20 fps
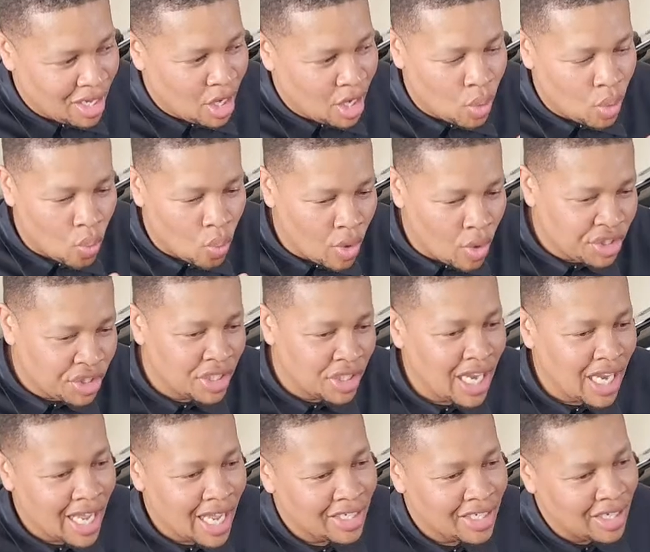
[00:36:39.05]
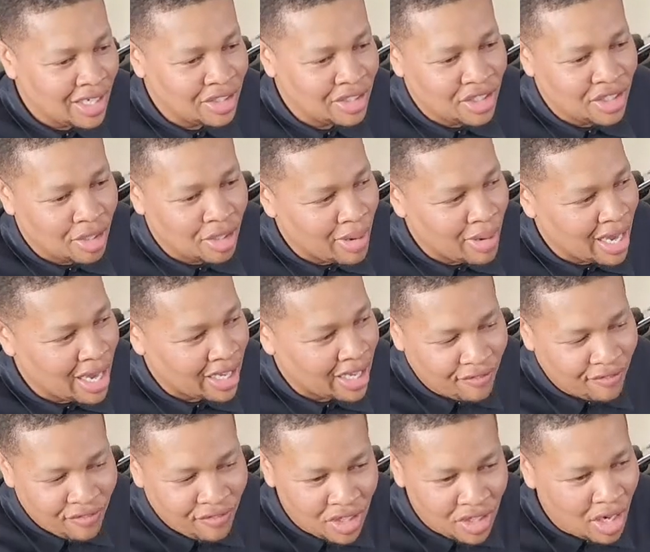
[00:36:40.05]
What you got done to your bike. If
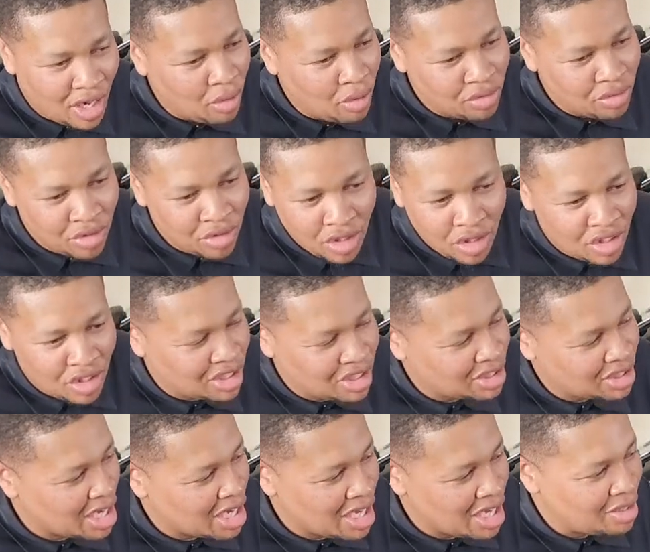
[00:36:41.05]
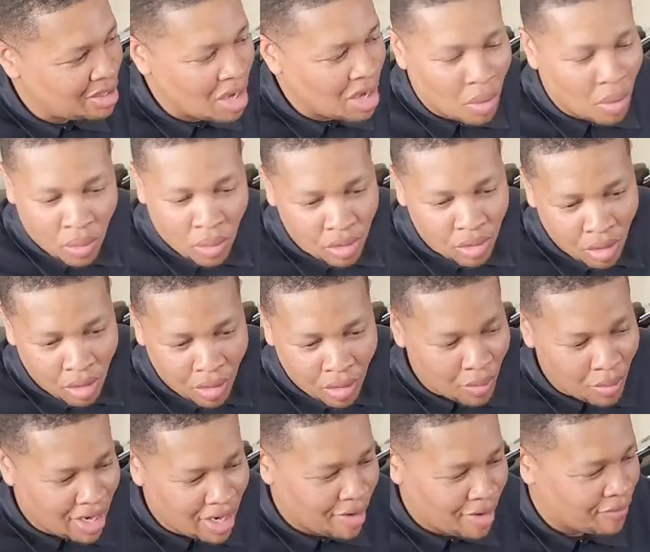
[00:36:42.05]
you don't, you can just say no or
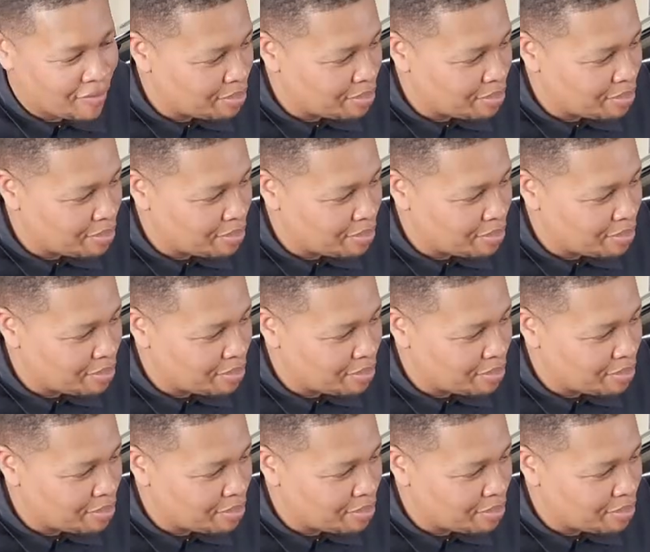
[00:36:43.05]
whatever.